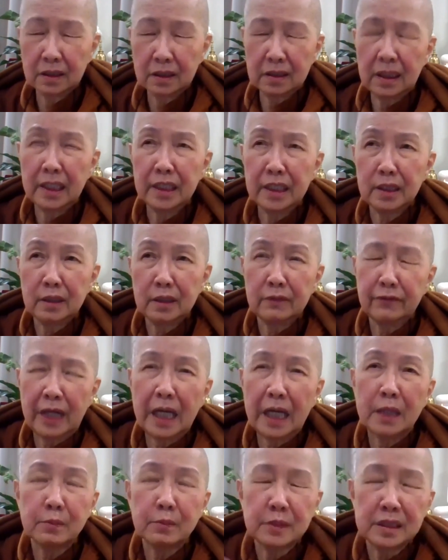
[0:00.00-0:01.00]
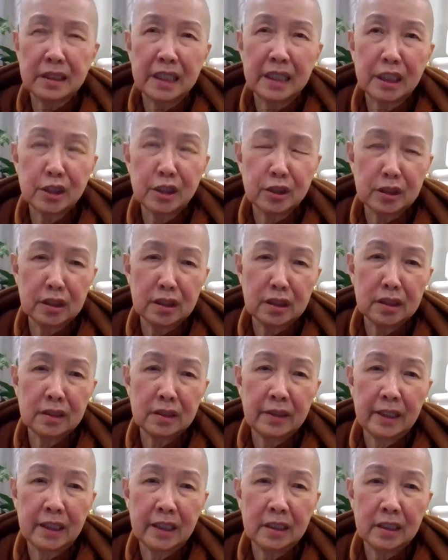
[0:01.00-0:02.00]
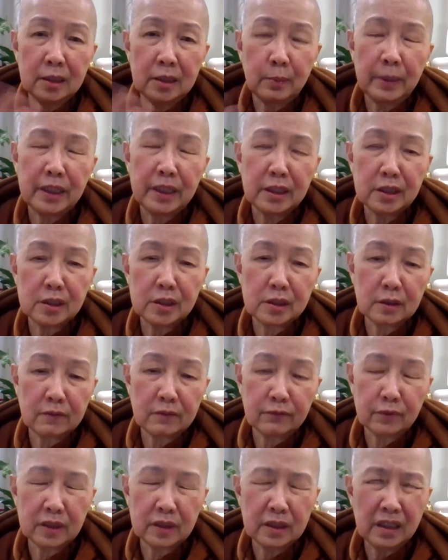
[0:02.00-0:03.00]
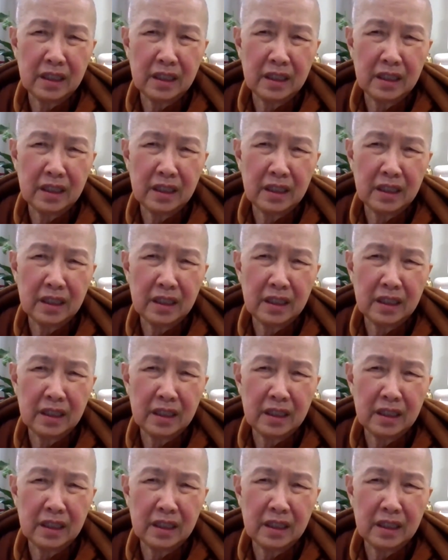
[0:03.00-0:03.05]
kind of alms collection and dependence on food,